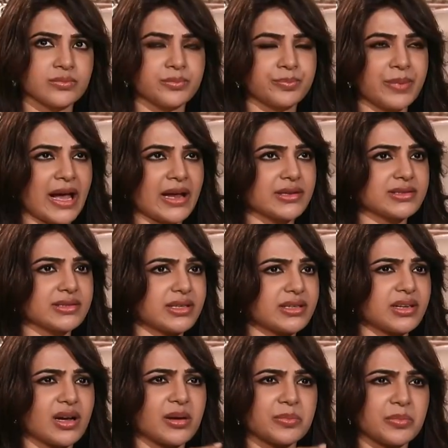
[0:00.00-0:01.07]
palace
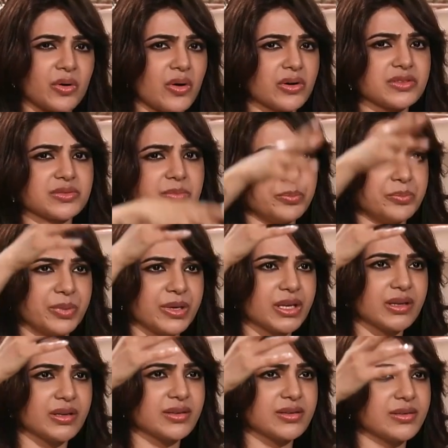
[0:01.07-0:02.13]
setup, lots
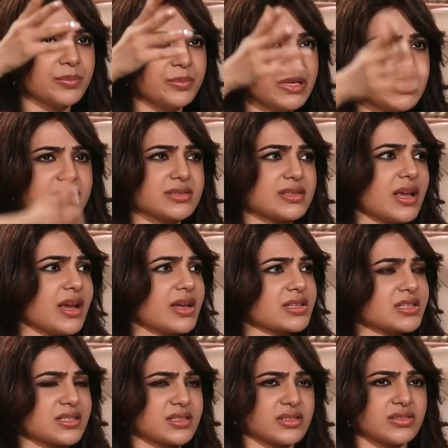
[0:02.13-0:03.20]
big
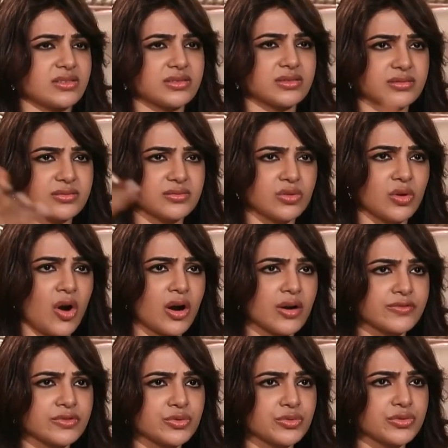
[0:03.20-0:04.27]
sets, lot
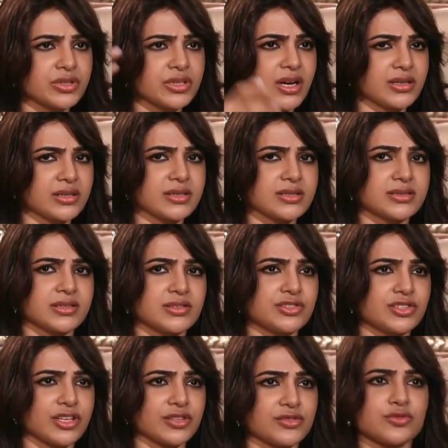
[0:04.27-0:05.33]
of junior artists, and
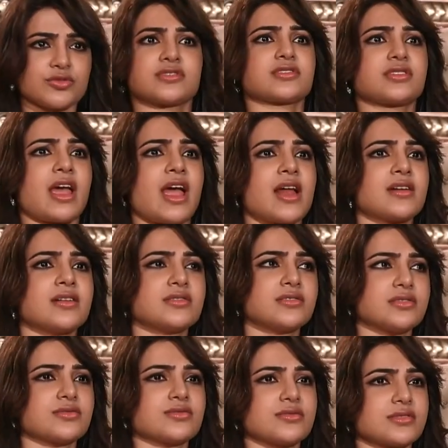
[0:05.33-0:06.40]
she has to stand and
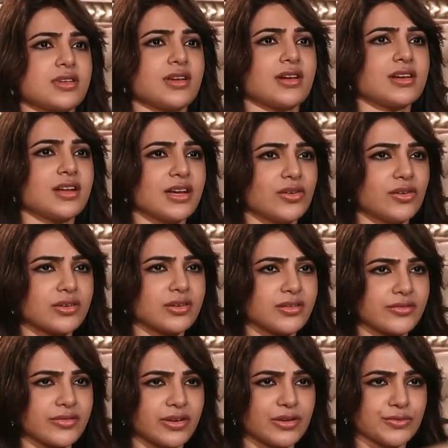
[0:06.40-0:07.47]
she has to say her dialogue in
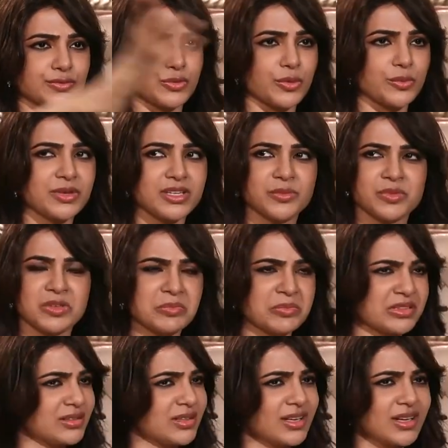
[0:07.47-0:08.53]
front of so many
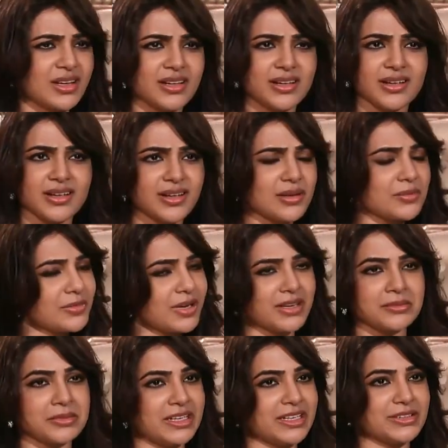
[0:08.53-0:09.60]
people. Em
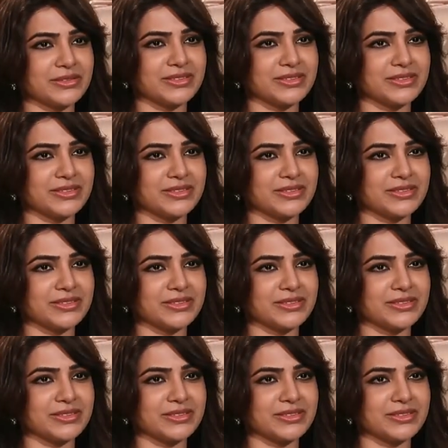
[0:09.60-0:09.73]
bayam ledu